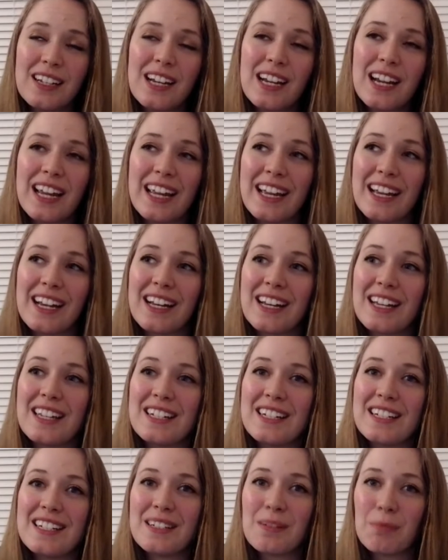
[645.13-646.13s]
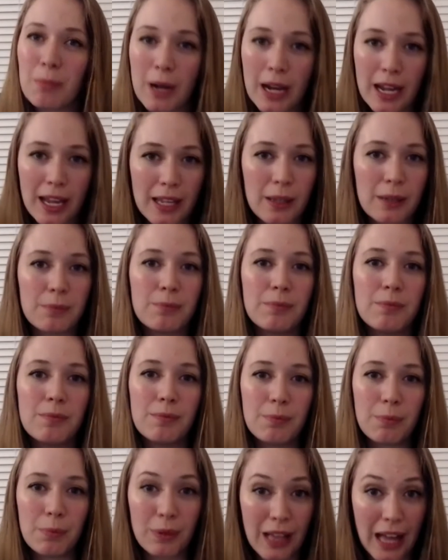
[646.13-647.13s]
And my
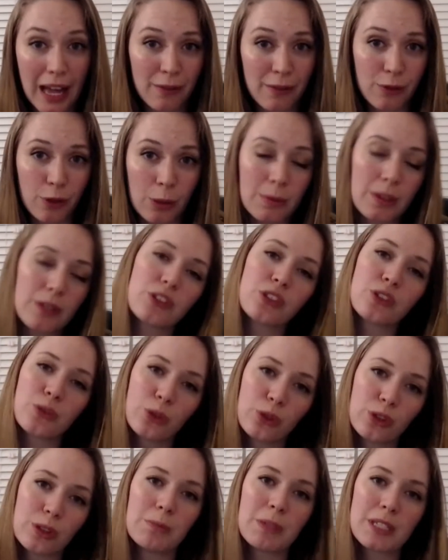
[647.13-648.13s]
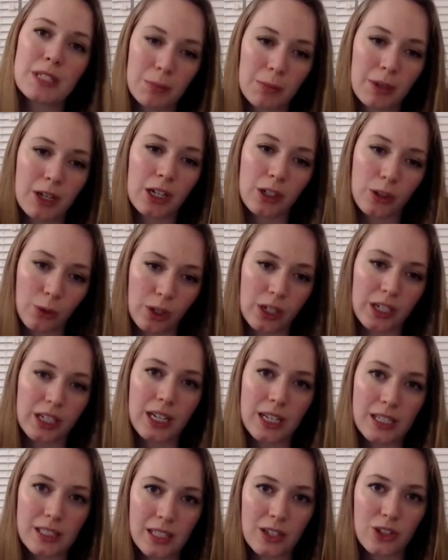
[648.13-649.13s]
platform, it's through the Miss America
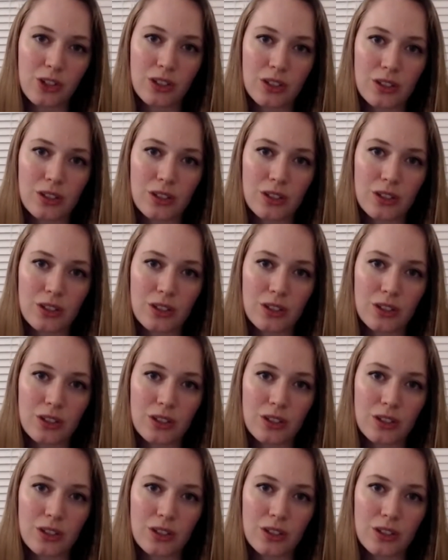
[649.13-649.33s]
organization.